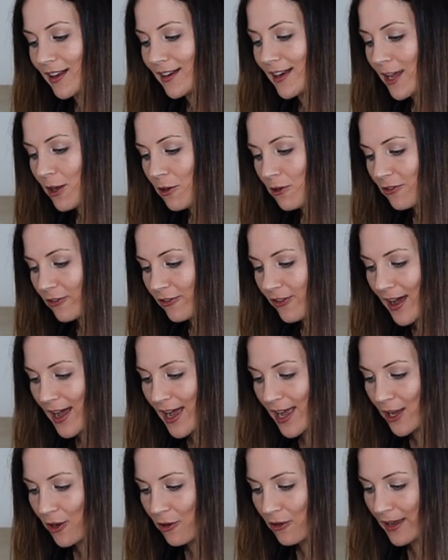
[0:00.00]
a nail
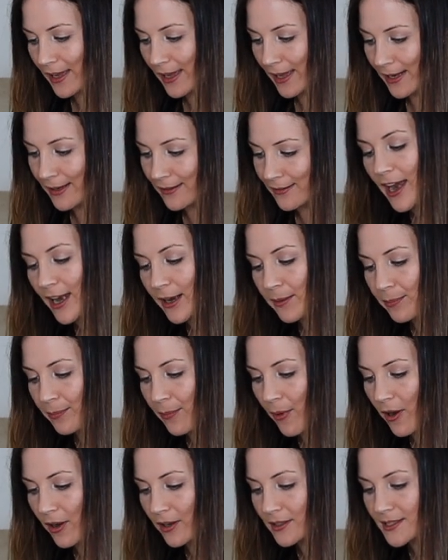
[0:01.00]
file and
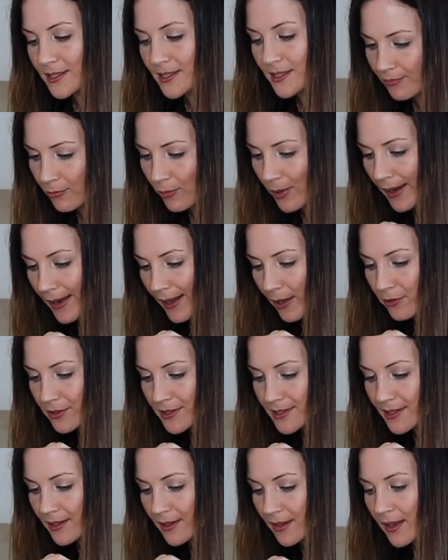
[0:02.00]
AirPods. What
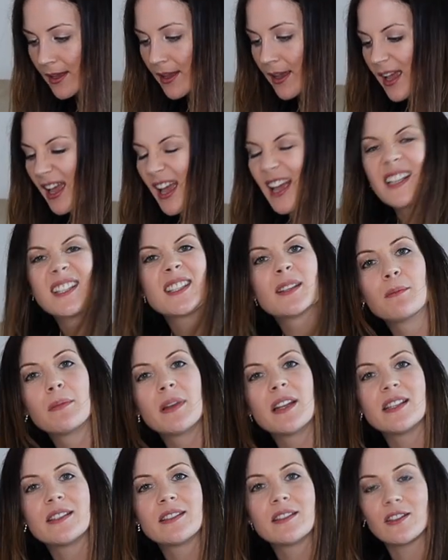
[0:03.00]
else? And some
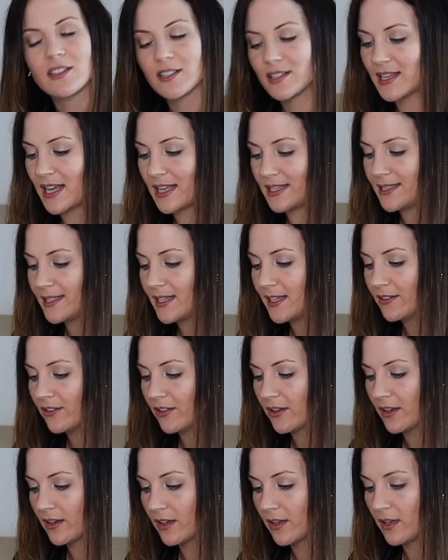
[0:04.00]
blisters, that's
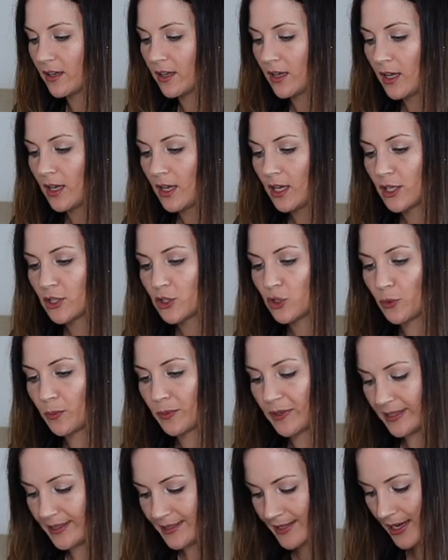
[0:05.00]
it.
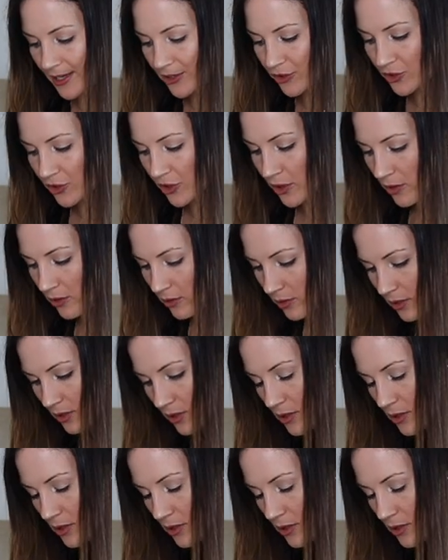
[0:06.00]
Super essential.